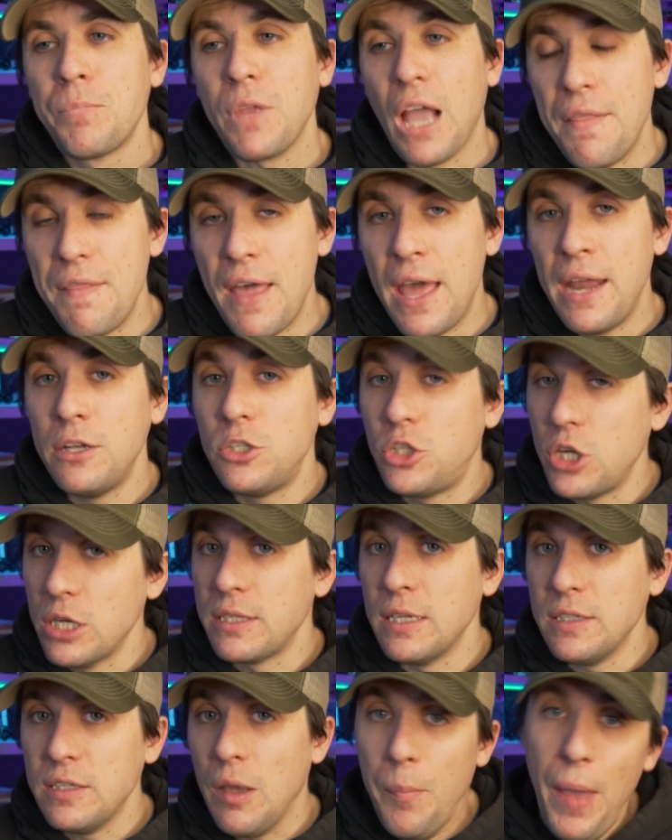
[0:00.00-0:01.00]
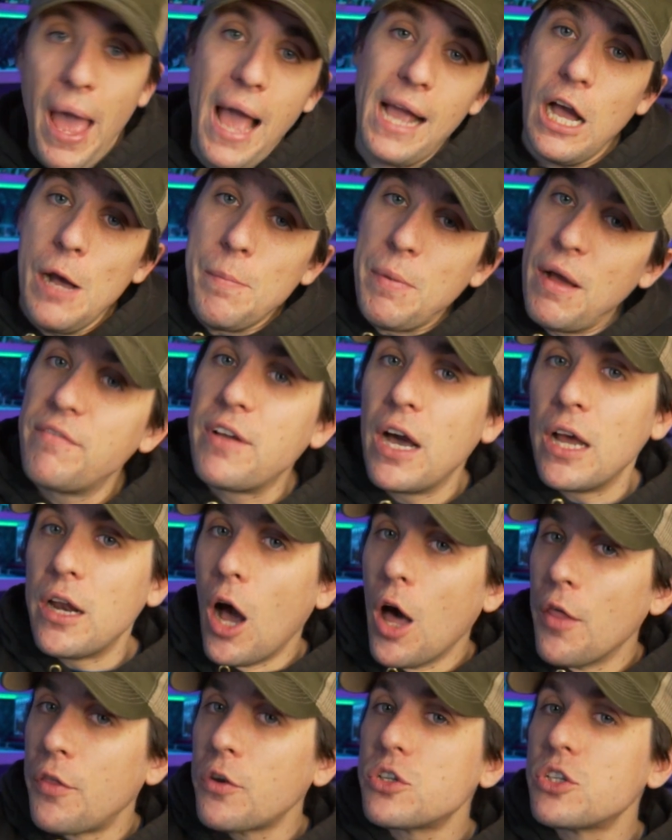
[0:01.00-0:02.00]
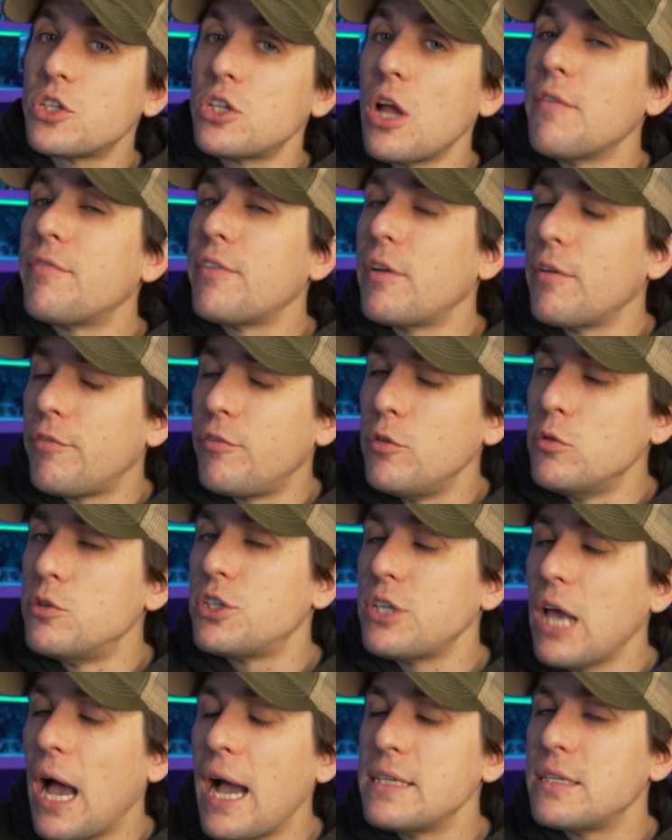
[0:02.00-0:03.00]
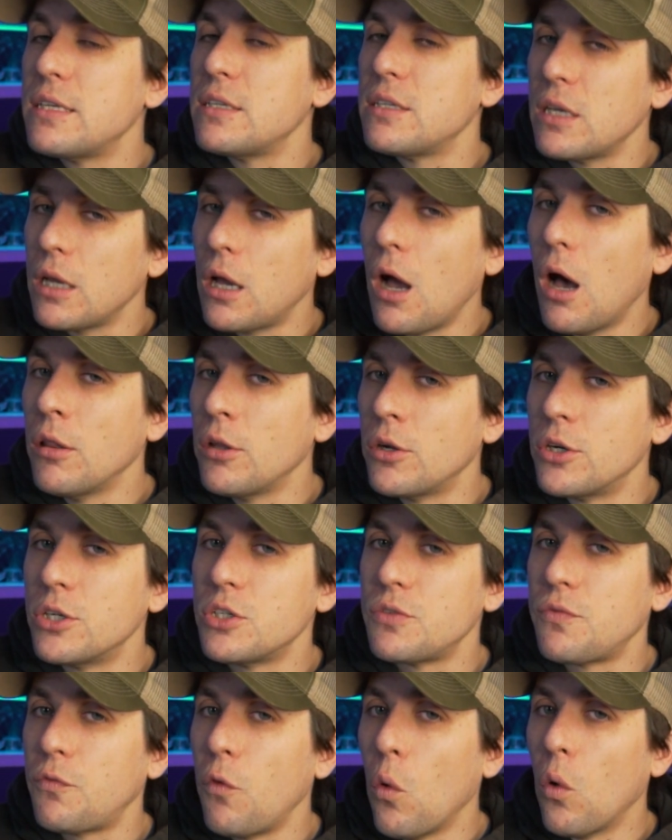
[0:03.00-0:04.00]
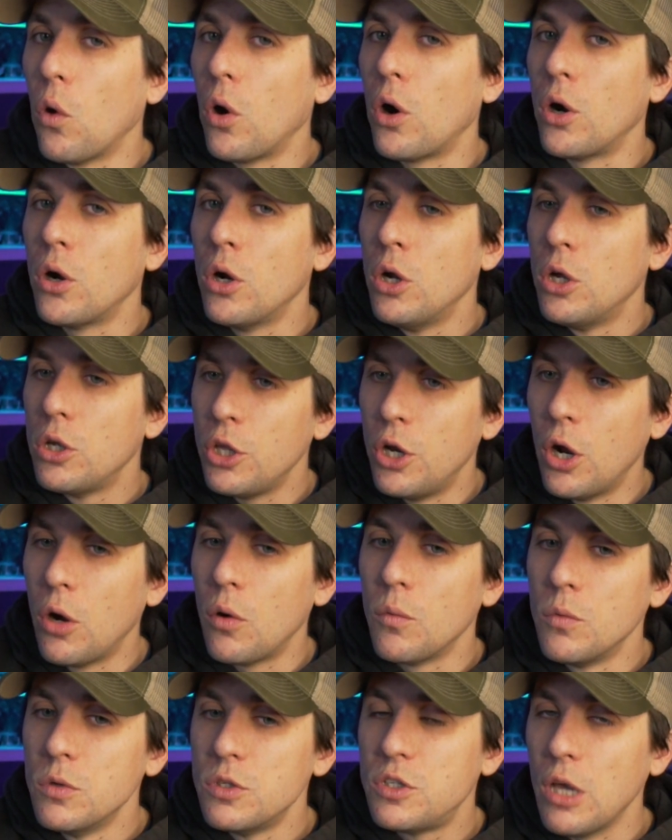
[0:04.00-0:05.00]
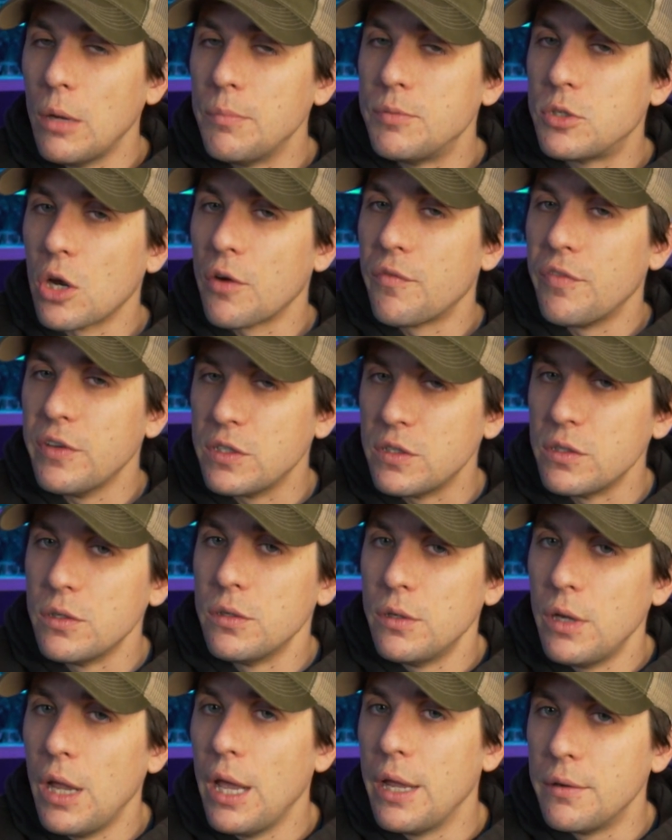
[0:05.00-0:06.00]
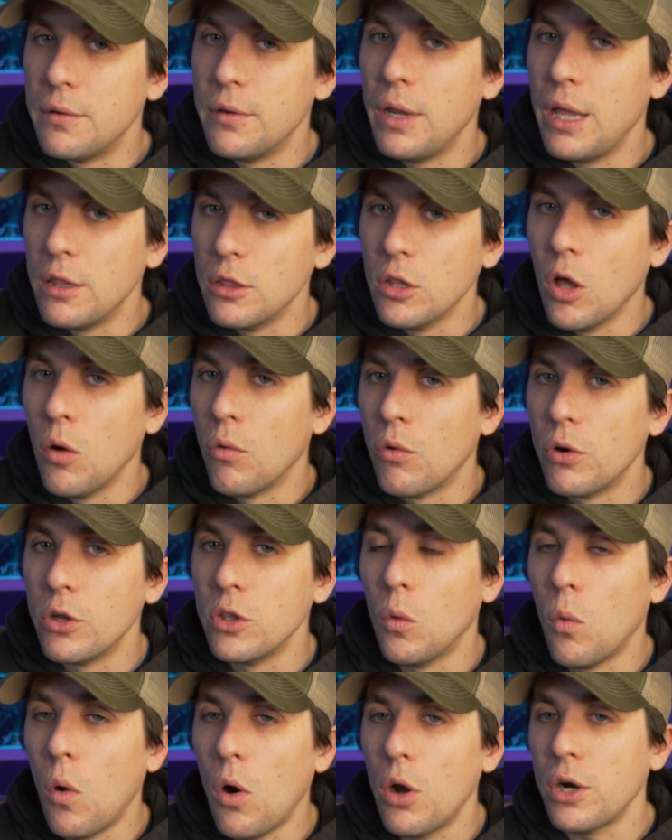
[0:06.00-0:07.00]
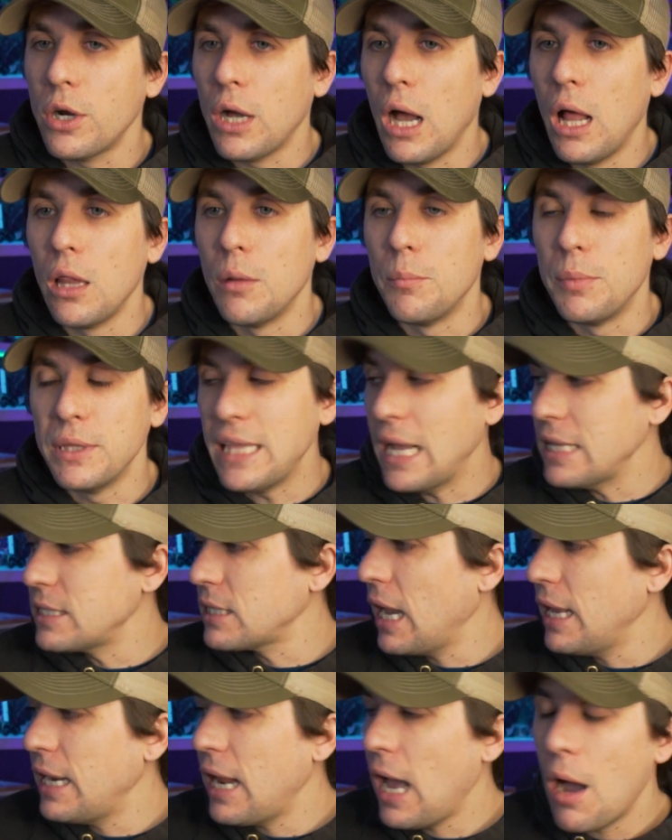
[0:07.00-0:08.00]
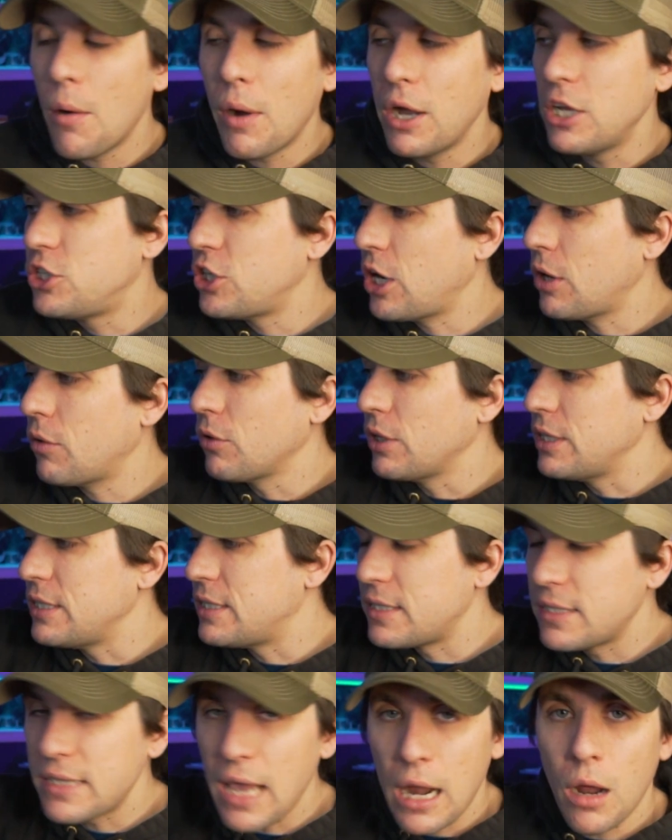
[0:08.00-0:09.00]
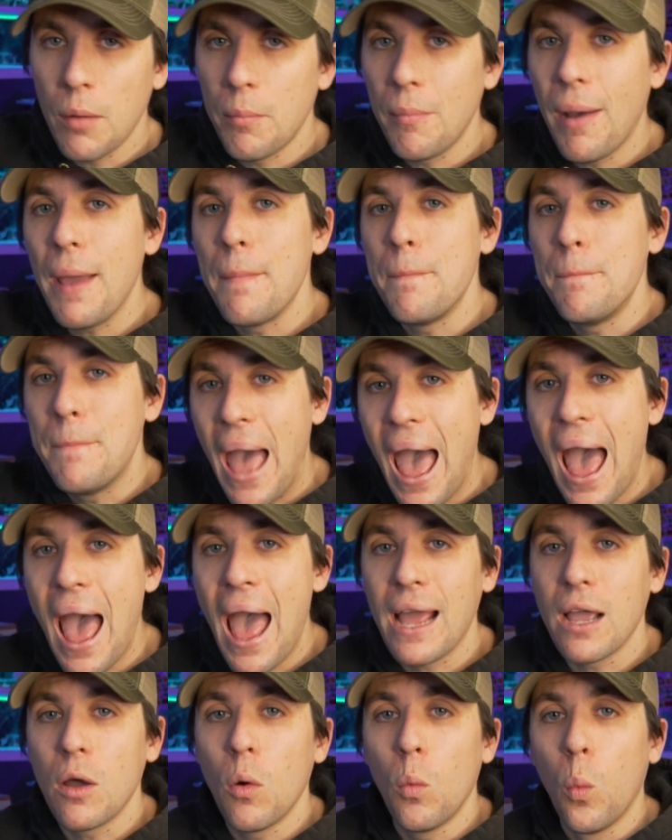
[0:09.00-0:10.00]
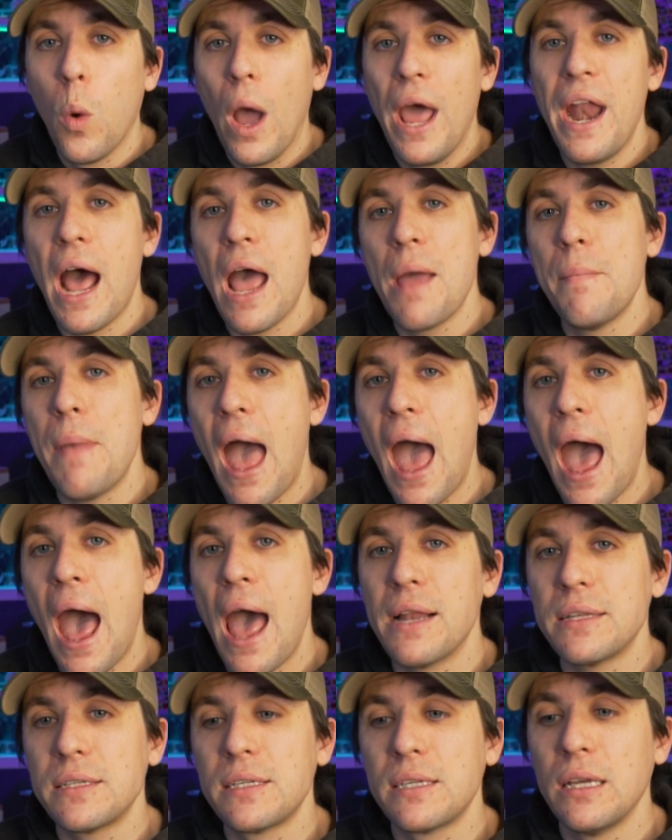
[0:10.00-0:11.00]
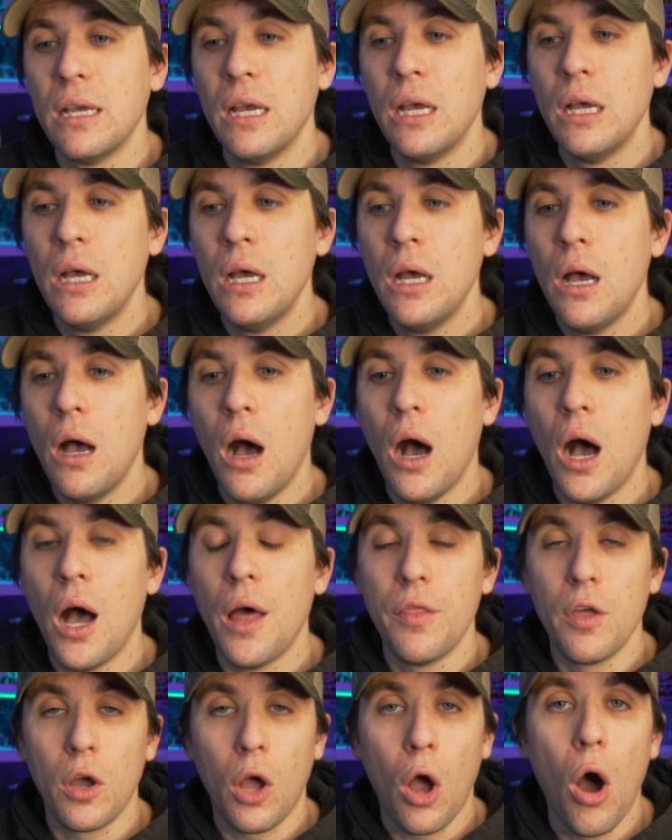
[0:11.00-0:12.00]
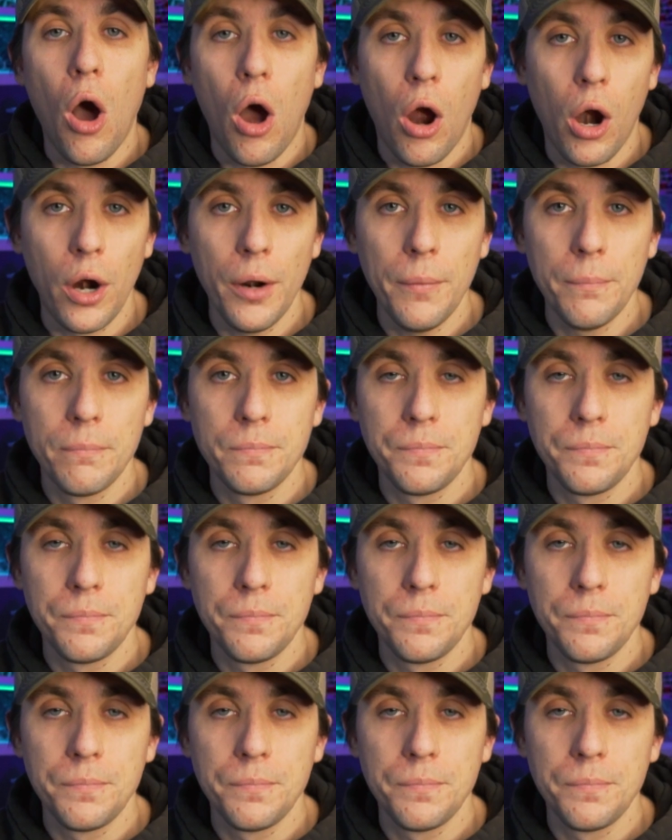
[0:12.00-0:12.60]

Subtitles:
And then just as a backup, I've got other stuff and a few sizes and colors for, you know, subsurface and lower in the water column. But that's kind of how I generally set up my bag when I'm at the car.